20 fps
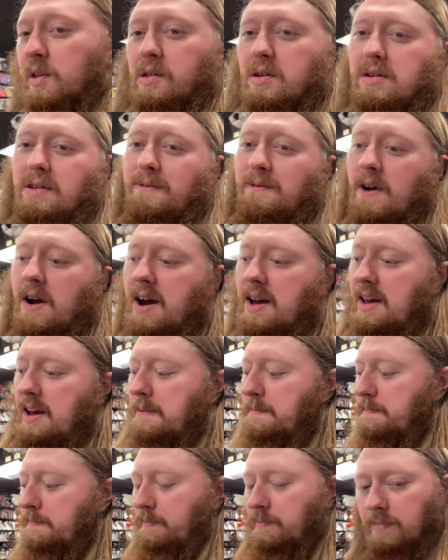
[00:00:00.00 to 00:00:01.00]
So it's Friday,
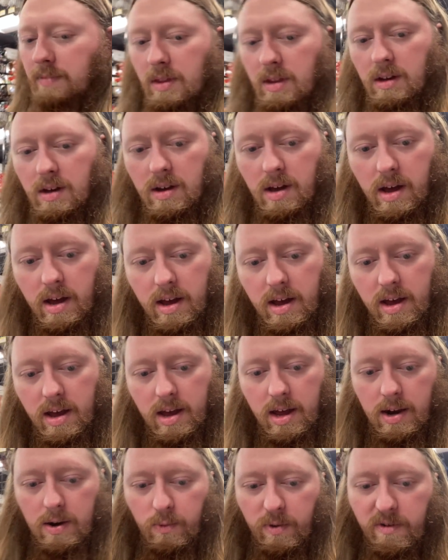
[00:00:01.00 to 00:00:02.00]

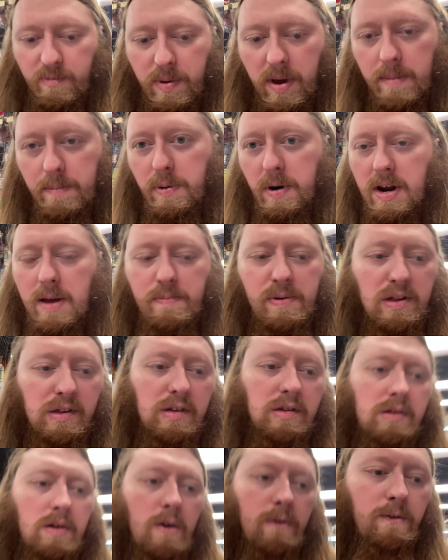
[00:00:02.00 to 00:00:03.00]
and we've been pretty busy
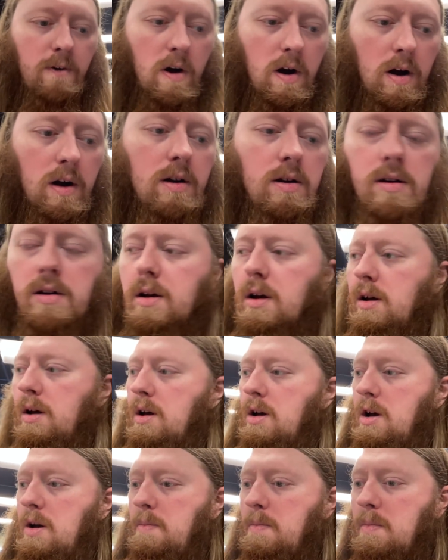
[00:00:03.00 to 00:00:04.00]
so far.
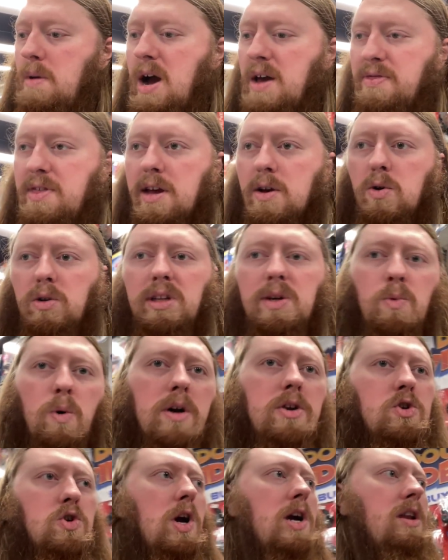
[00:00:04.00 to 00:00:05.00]
Um, I think only
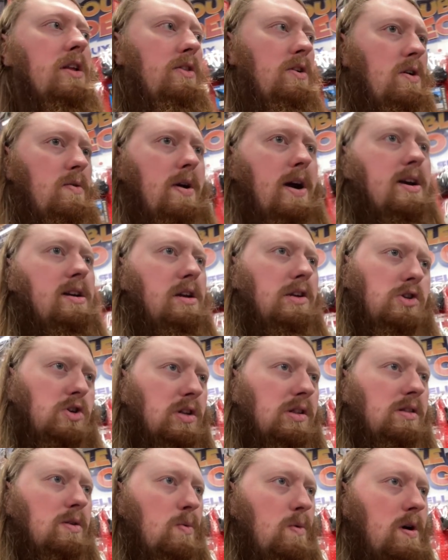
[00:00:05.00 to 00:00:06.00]
one trade-in though, right? It's
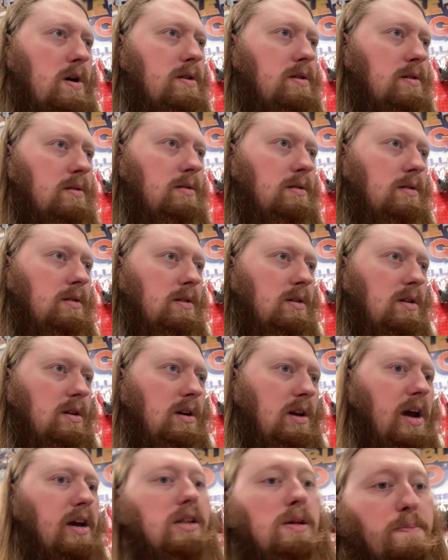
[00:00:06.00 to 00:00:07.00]
just the one.
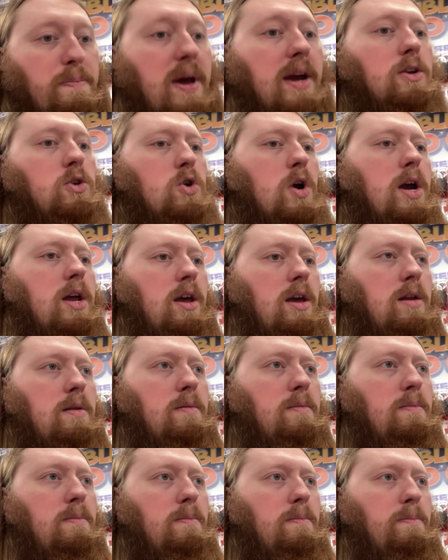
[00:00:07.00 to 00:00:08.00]
It's a big trade-in,
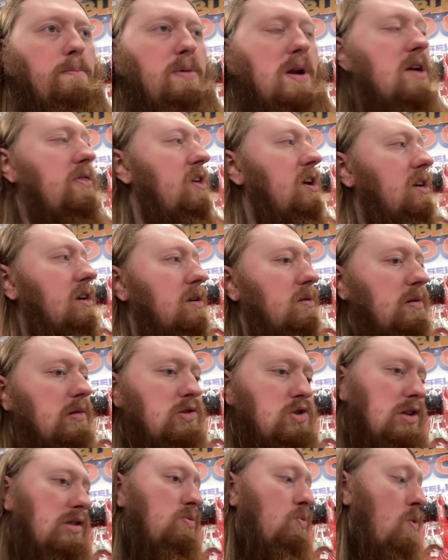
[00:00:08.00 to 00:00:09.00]
but I think yeah. it was
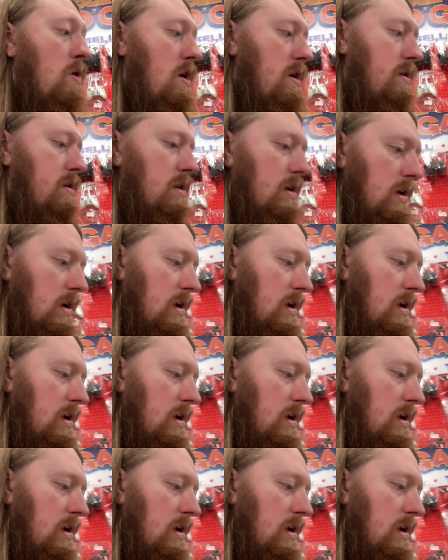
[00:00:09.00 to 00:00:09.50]
just one.